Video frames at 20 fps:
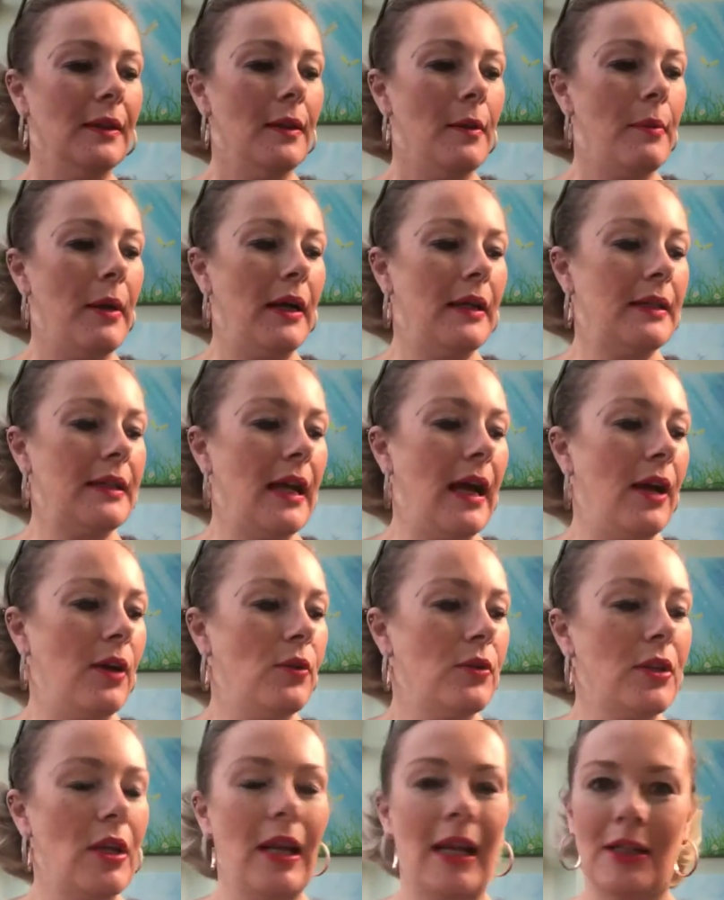but I
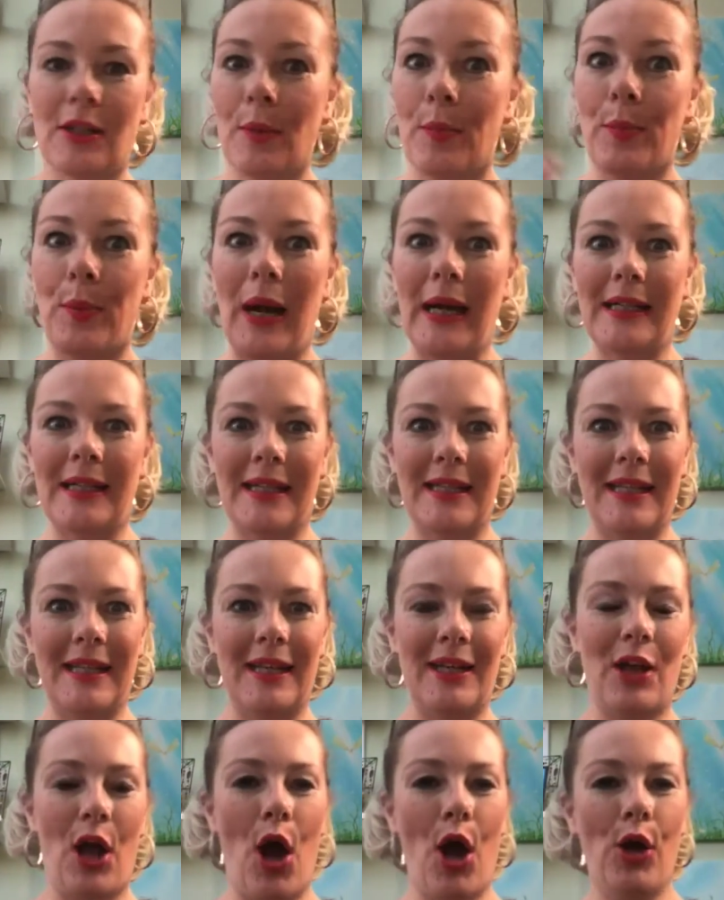also like to practice it
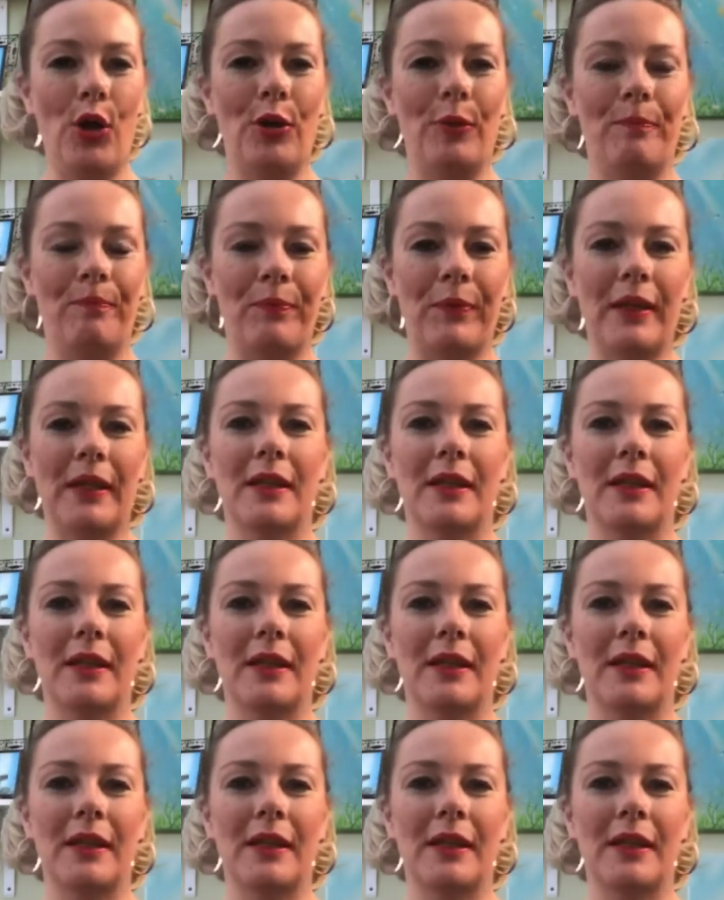at home.